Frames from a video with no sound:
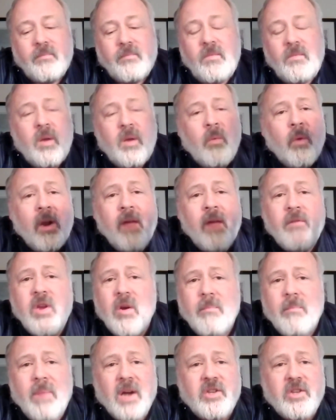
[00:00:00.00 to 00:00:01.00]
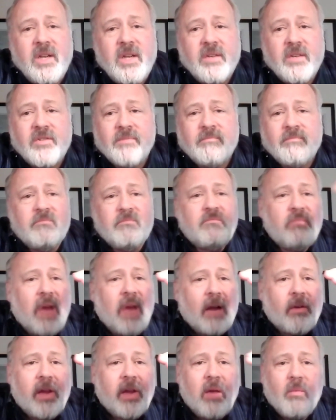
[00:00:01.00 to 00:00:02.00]
Whatever your budget is, I
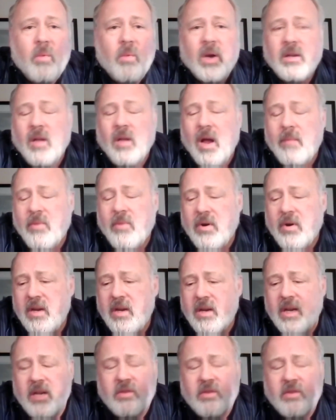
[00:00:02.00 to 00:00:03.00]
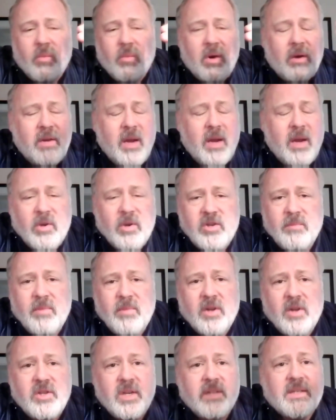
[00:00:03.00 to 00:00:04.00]
don't care what library it is. What I don't care what your
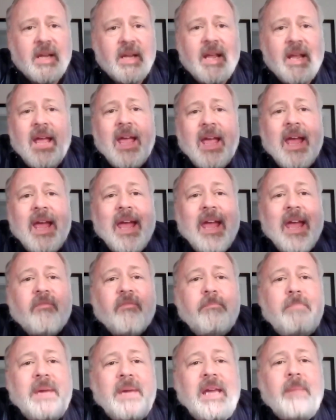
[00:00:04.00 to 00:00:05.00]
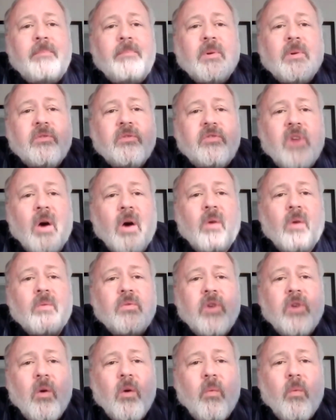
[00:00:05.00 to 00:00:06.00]
budget is. If people don't
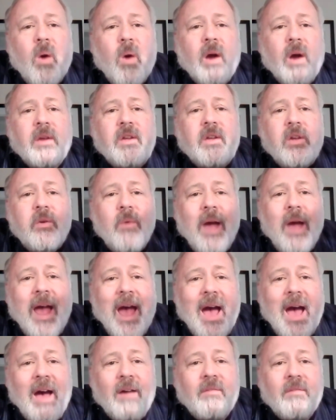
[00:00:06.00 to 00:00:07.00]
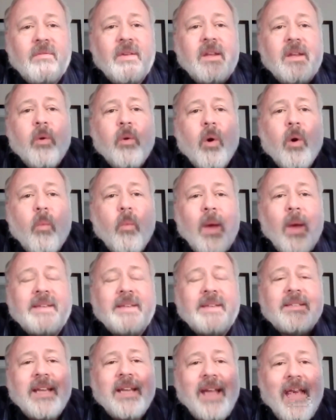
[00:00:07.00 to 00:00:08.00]
know what you have, you are
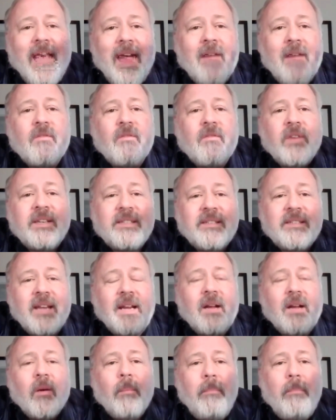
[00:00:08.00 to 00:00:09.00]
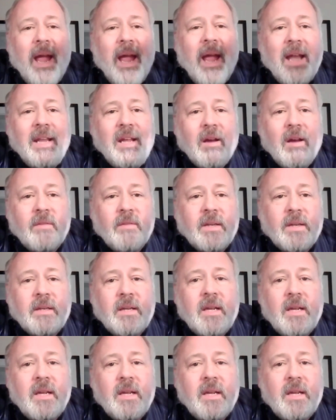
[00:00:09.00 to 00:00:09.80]
wasting every single penny of it.